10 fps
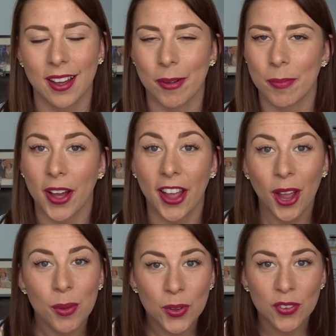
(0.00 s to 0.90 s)
I
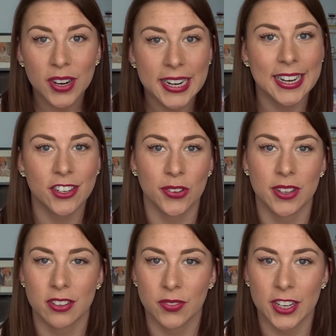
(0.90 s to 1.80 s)
hope you really
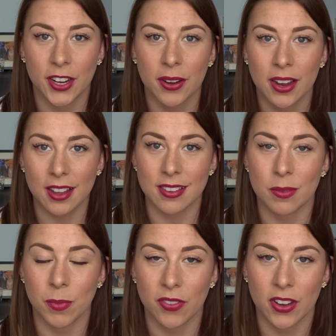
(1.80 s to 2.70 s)
enjoyed this video, as
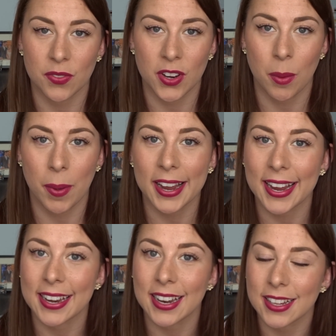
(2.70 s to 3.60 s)
it's my first video
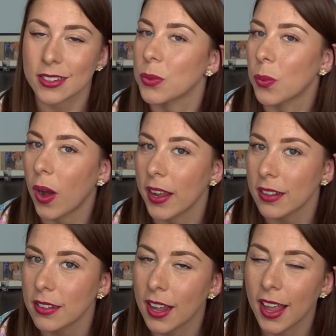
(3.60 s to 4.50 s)
back in a little
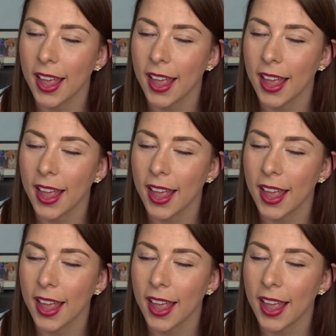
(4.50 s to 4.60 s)
while.